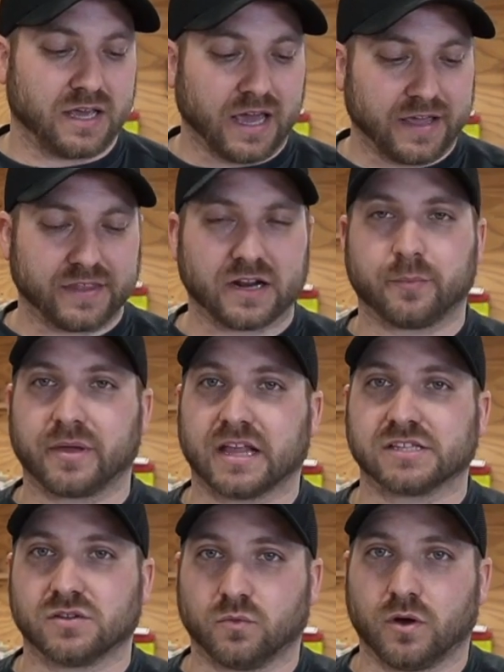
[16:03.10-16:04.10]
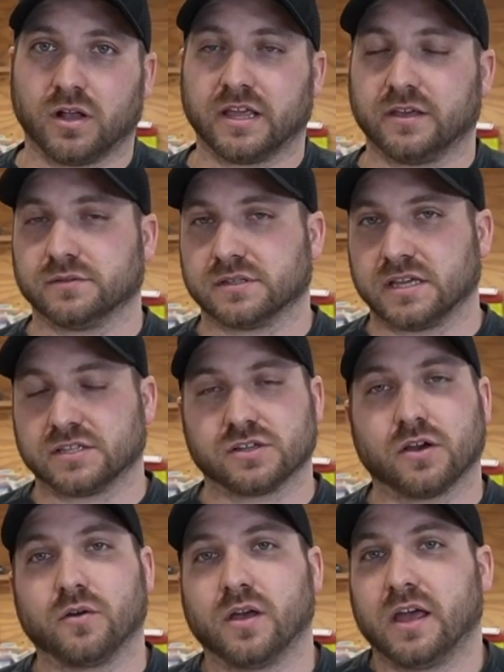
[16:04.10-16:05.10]
and then up against the wall I use these.
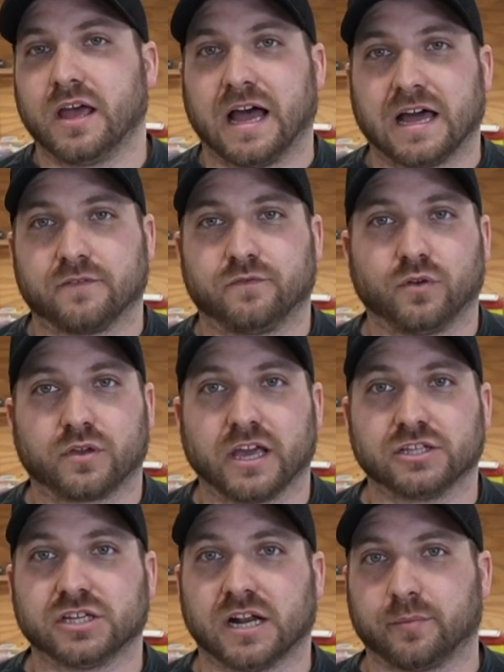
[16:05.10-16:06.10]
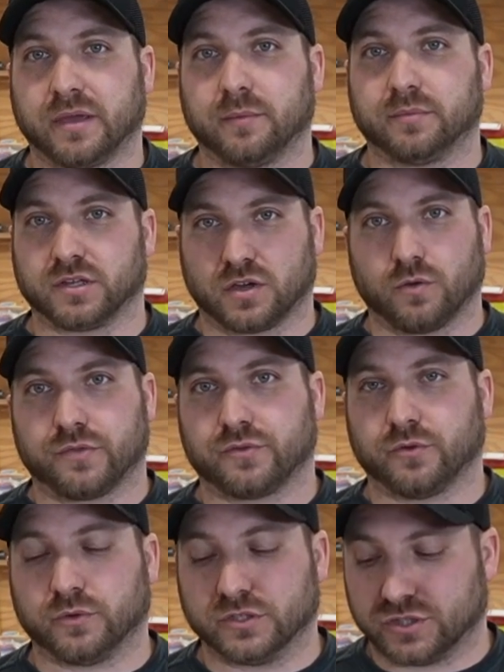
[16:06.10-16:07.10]
So on a full kitchen, I'll be able to go
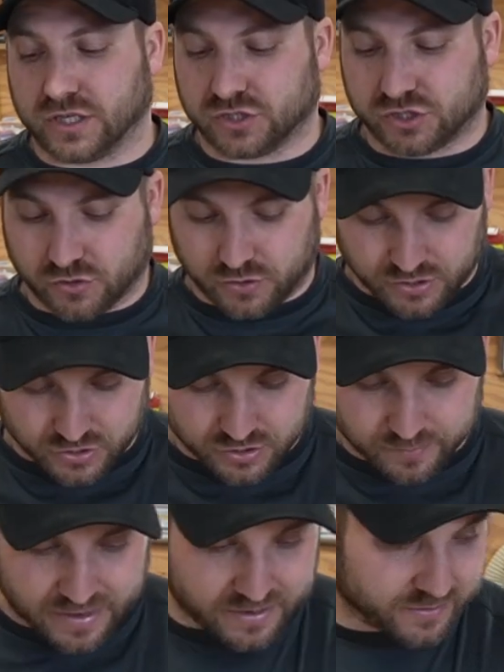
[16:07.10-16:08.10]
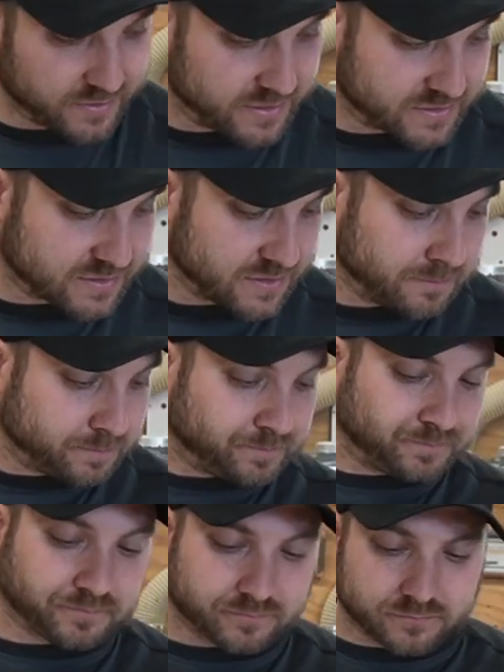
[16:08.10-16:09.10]
through and show you a good amount of these.
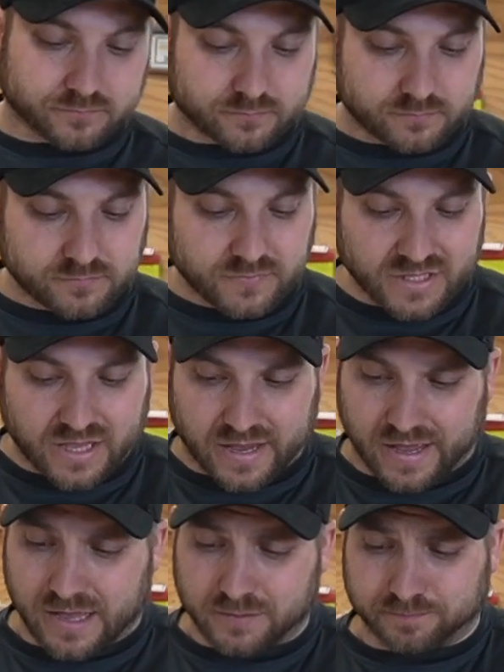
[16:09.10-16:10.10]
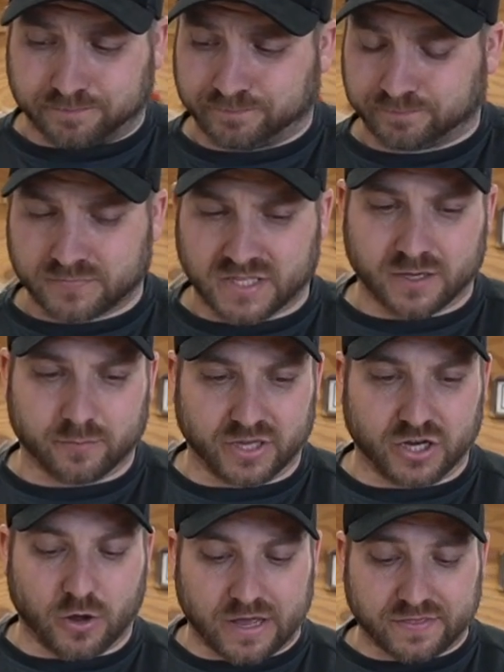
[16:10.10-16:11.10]
But
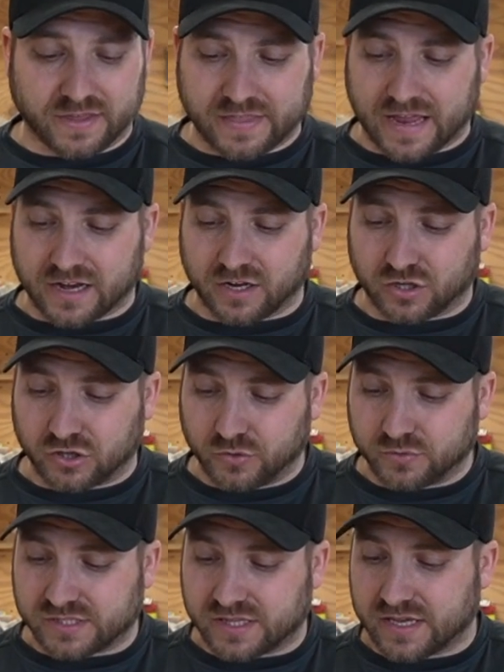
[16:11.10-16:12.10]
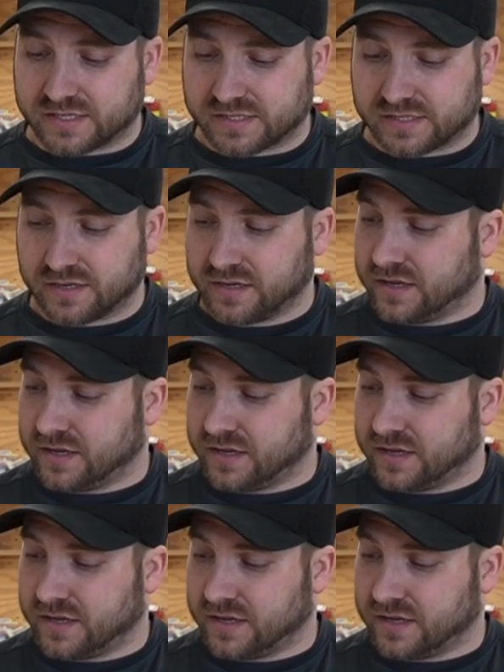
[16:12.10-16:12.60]
I think that concludes this.